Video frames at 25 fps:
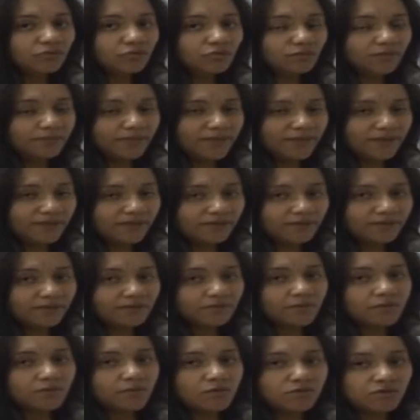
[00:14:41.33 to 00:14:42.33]
to
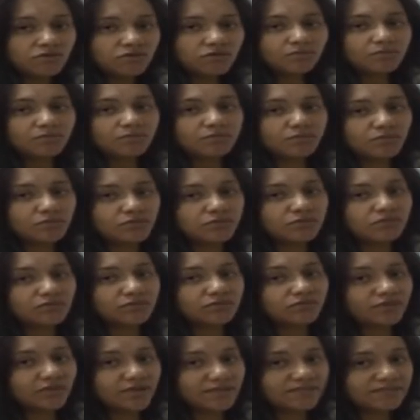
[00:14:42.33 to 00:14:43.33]
make positive poles
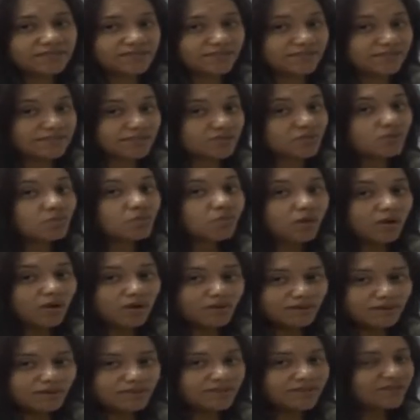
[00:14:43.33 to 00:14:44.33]
of dry cells.
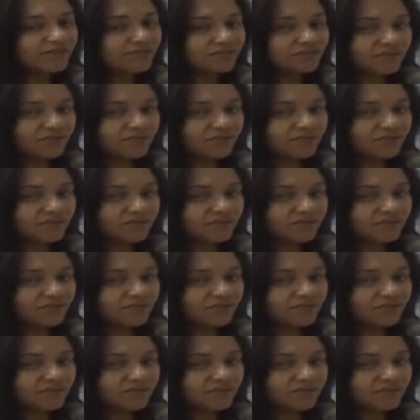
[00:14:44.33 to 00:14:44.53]
Why? Give